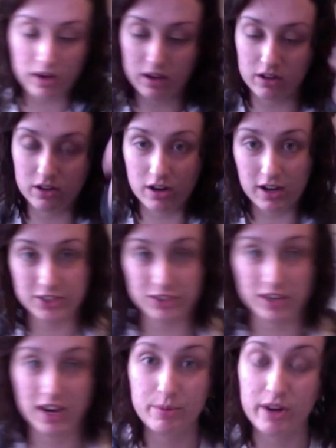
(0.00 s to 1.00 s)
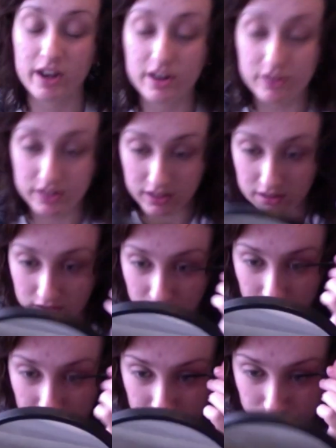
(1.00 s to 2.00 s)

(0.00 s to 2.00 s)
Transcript: it across your eyebrow, and it like